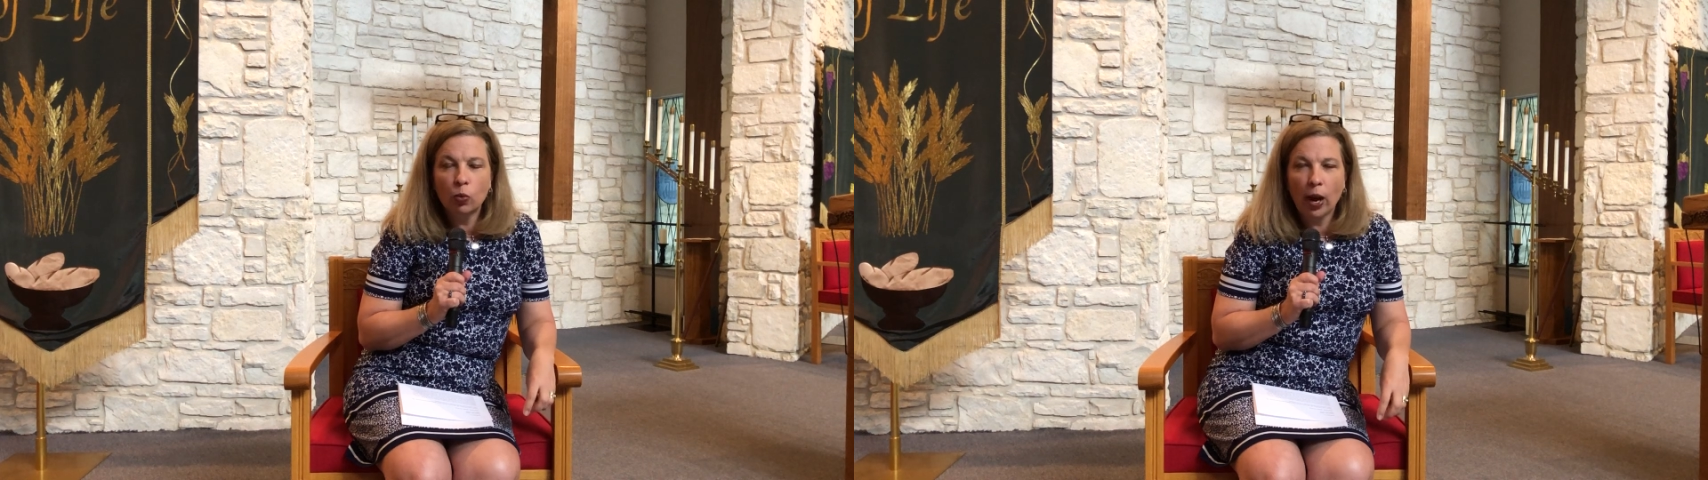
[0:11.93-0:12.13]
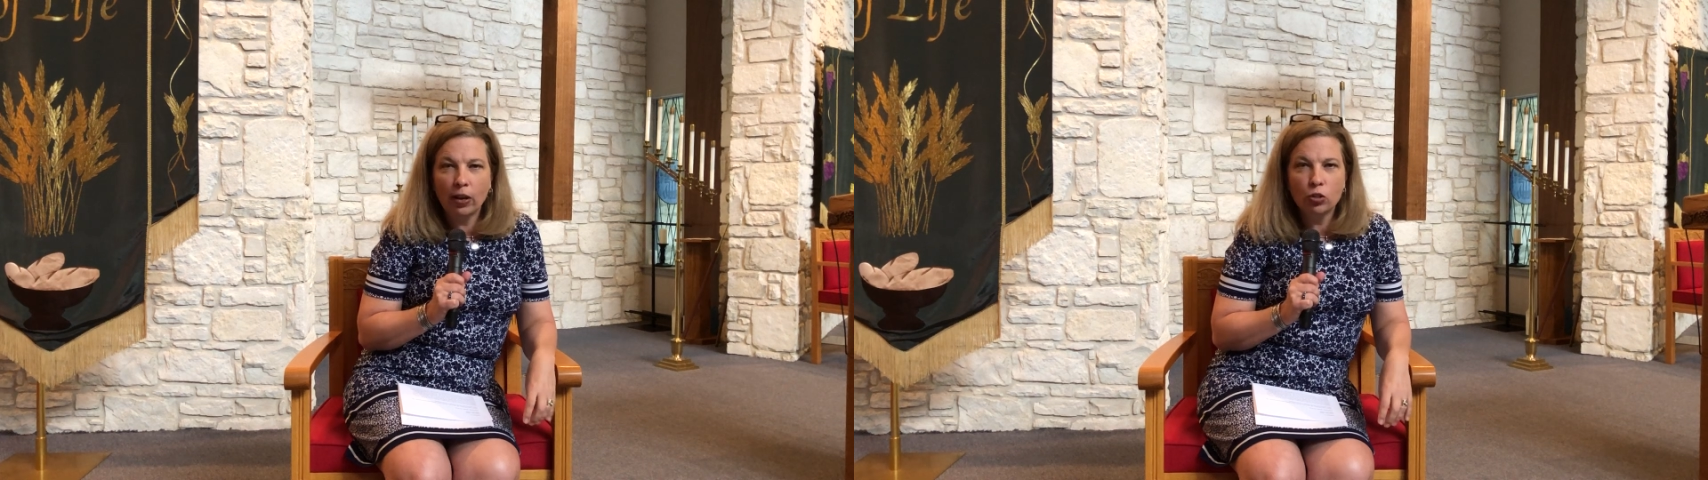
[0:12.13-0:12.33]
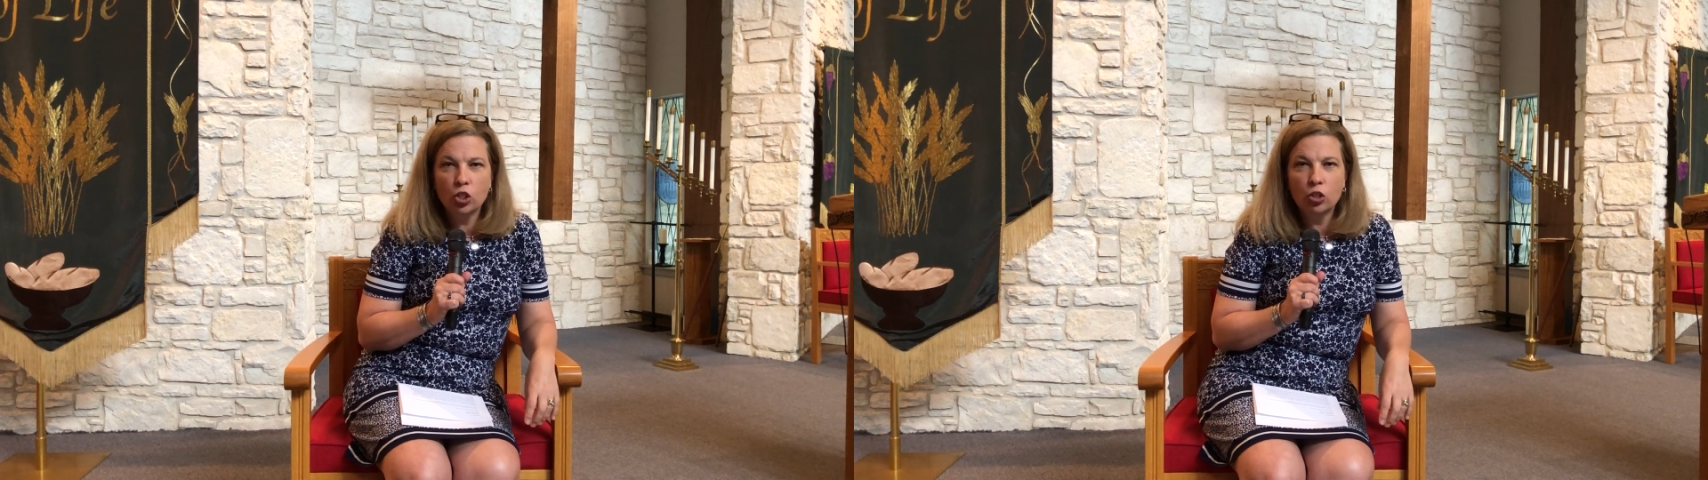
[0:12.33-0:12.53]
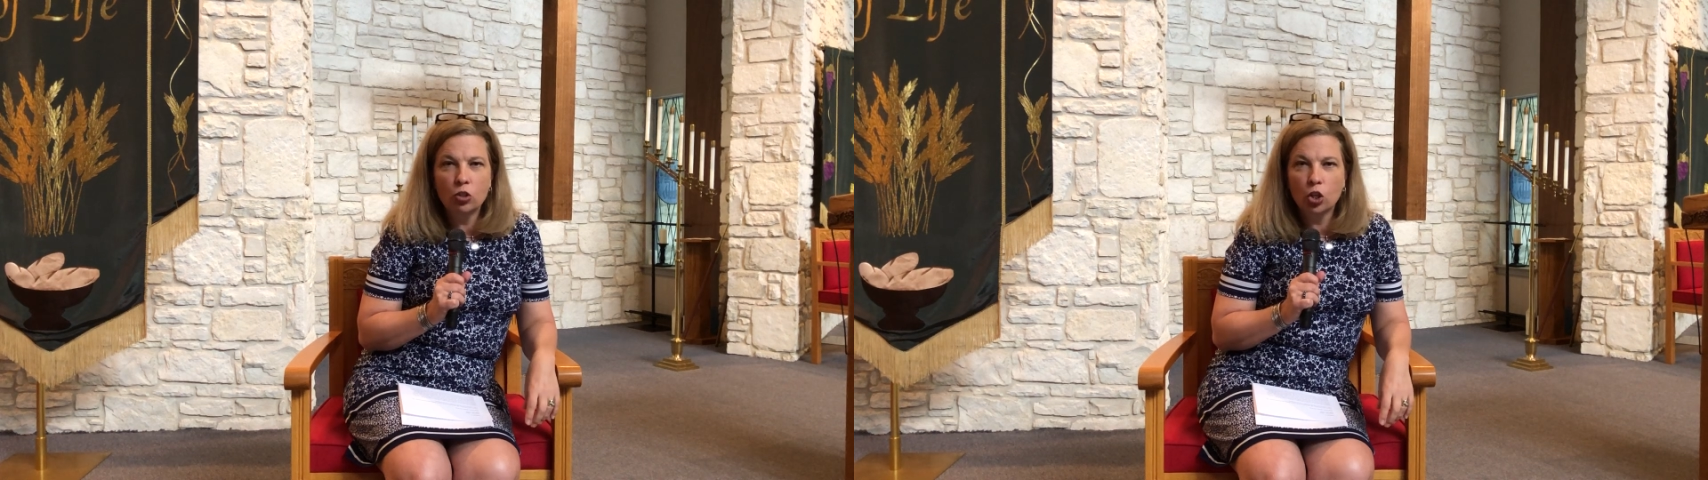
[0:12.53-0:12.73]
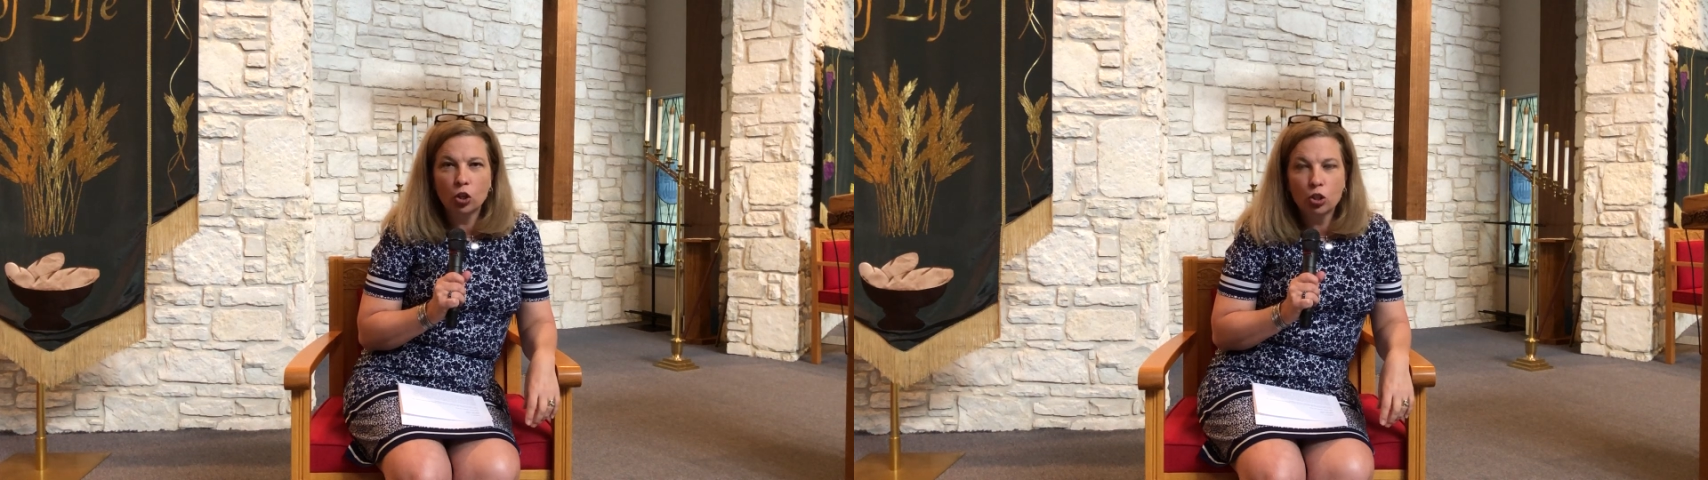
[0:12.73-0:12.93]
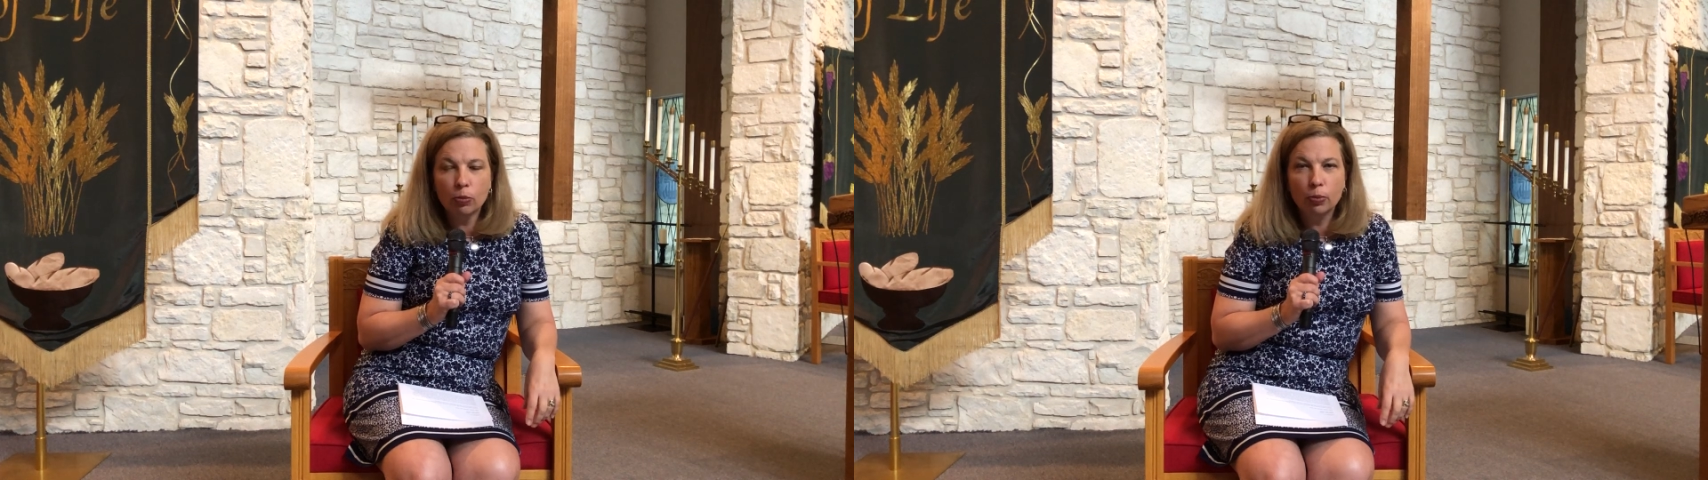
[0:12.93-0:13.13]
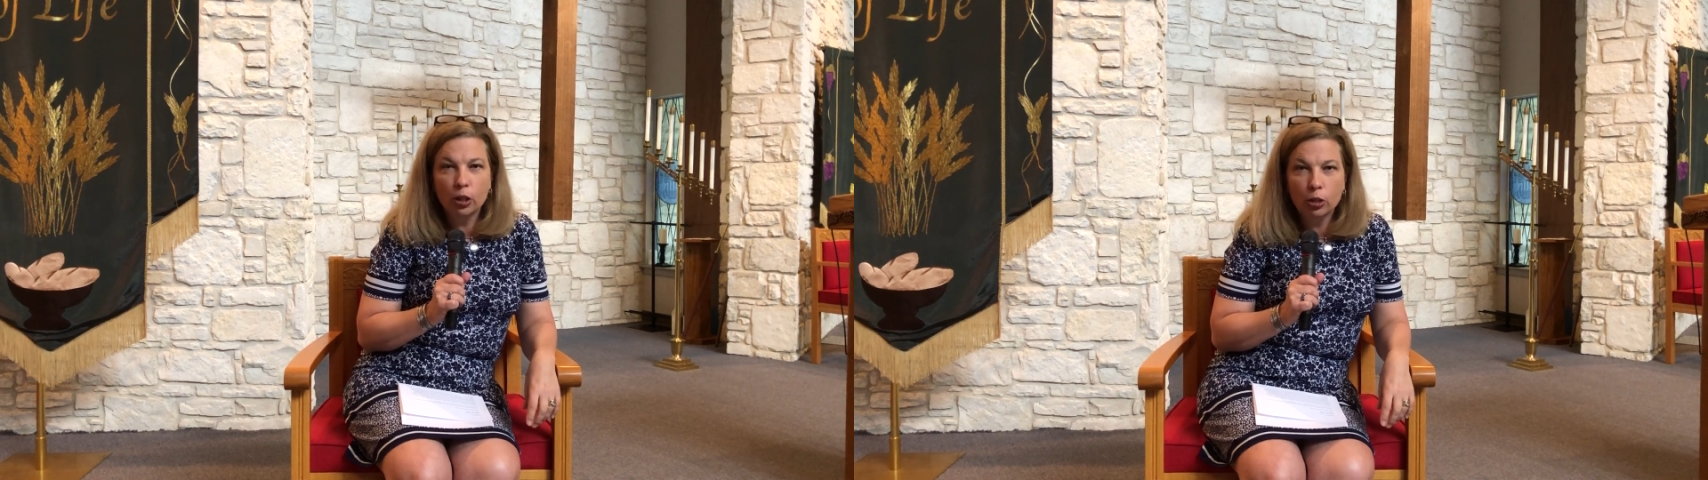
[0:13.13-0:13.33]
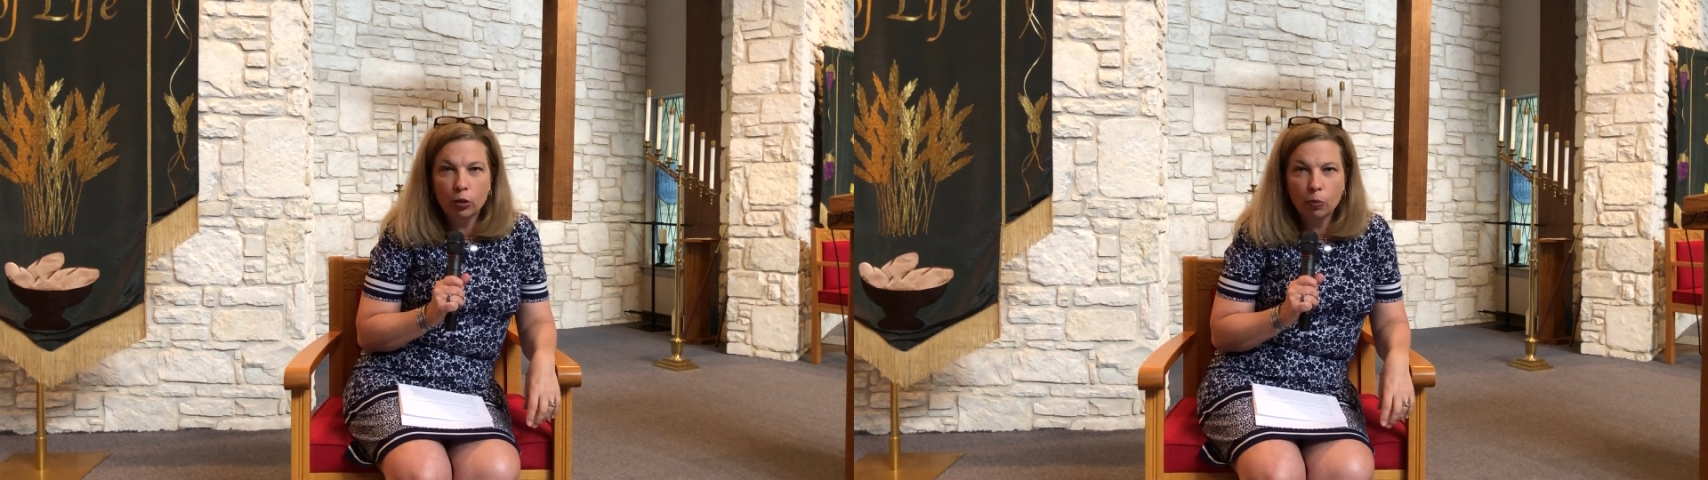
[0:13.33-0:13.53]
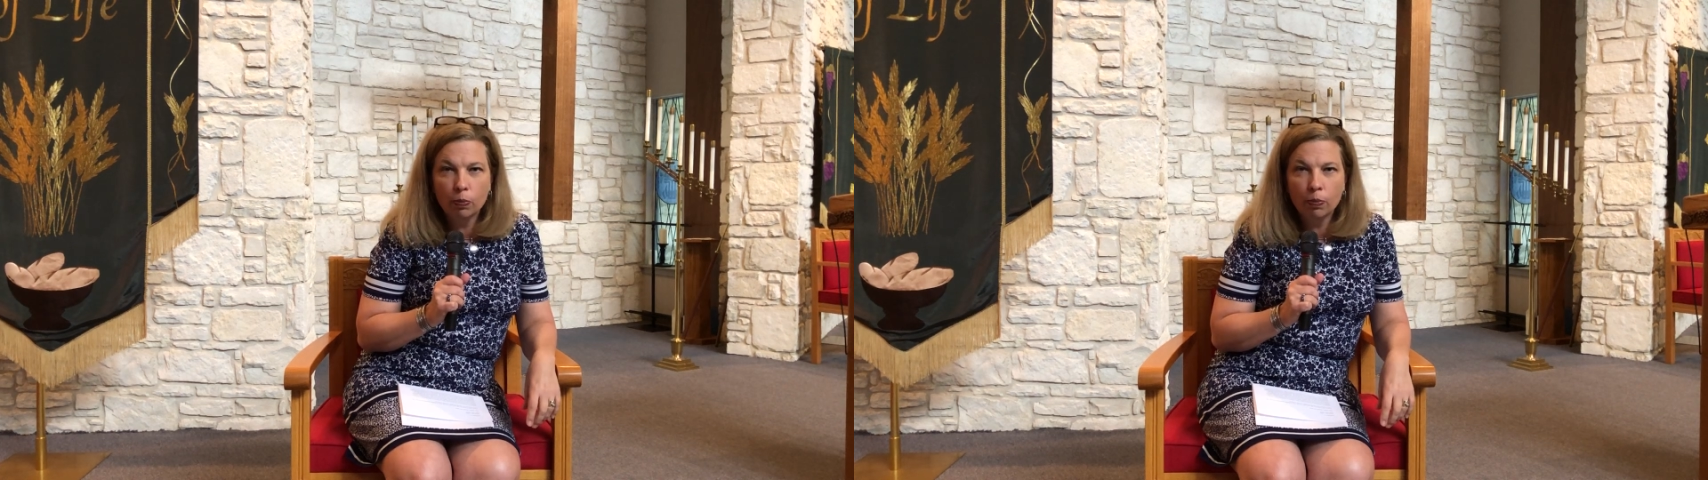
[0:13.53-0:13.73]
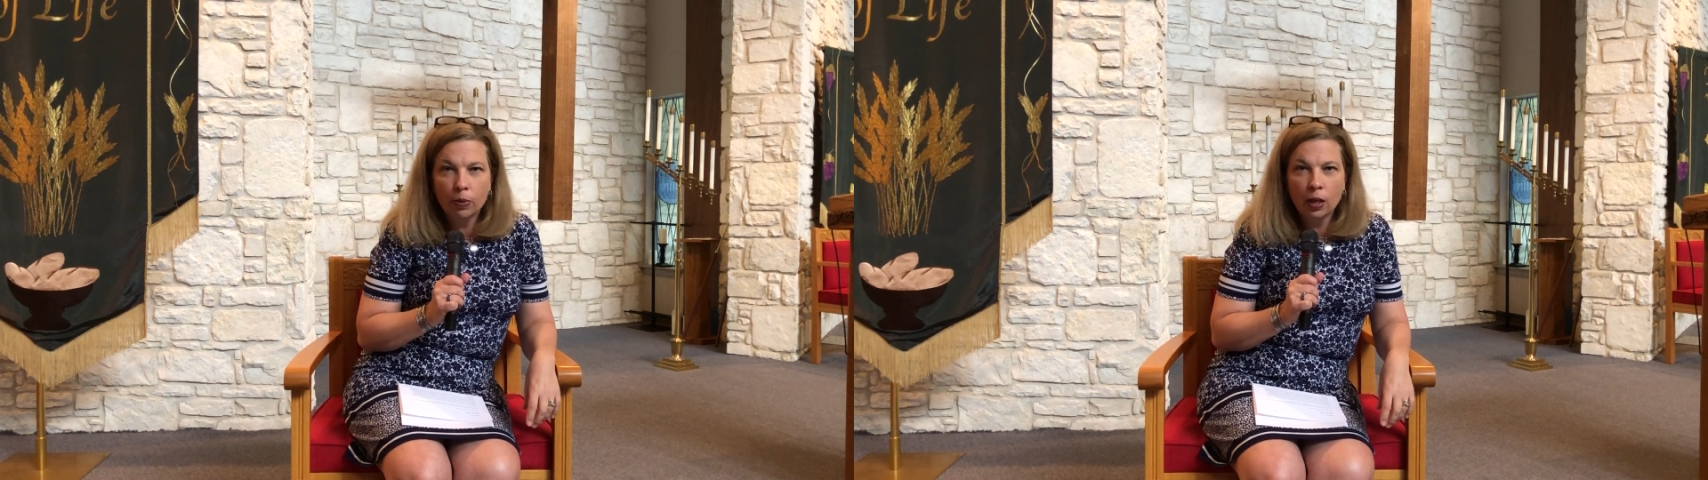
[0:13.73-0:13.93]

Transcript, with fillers: around you start to bloom.